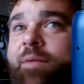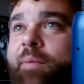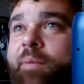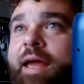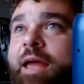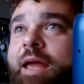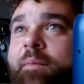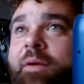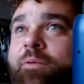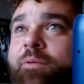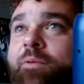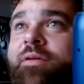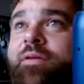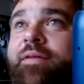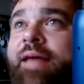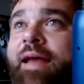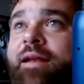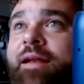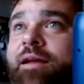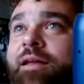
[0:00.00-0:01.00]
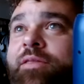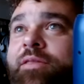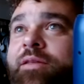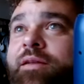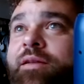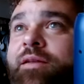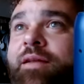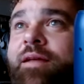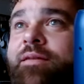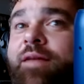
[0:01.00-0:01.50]
pay him. He wouldn't take
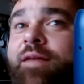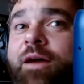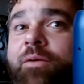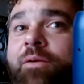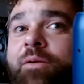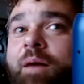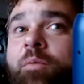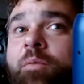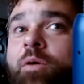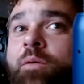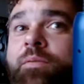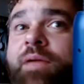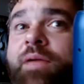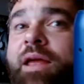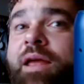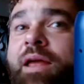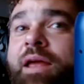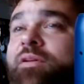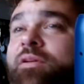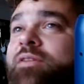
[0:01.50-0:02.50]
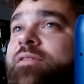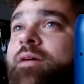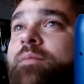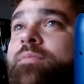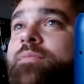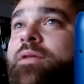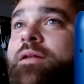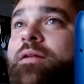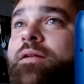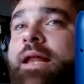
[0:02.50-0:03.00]
nothing. I was like, well, I'm going to give you
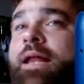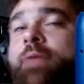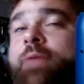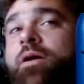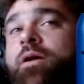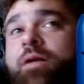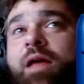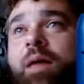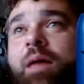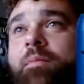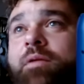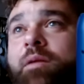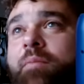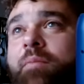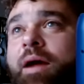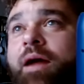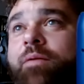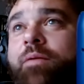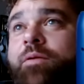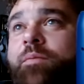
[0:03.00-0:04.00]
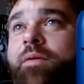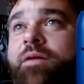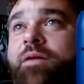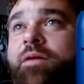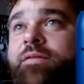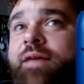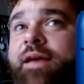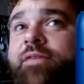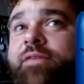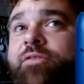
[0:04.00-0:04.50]
something. And he wasn't coming to Maryland because
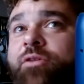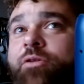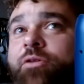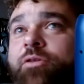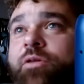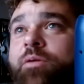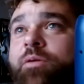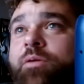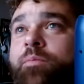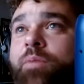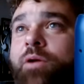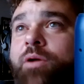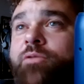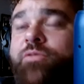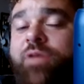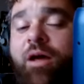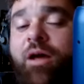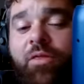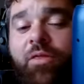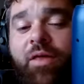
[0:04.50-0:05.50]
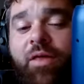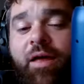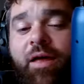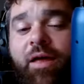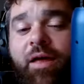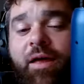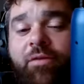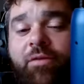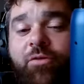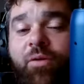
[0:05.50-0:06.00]
he has to do the Pro Stock
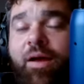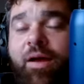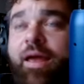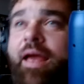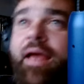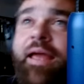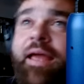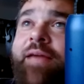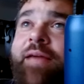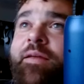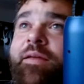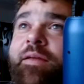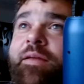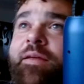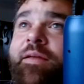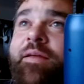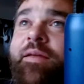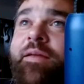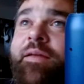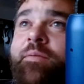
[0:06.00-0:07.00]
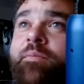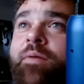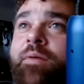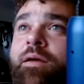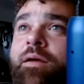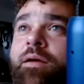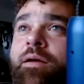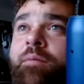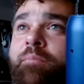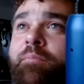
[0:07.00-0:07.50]
thing. I can't get him
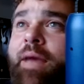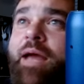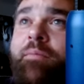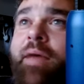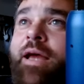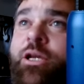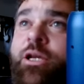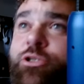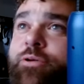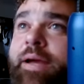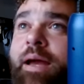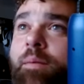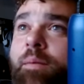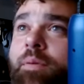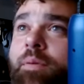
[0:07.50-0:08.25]
Bang Bang Shrimp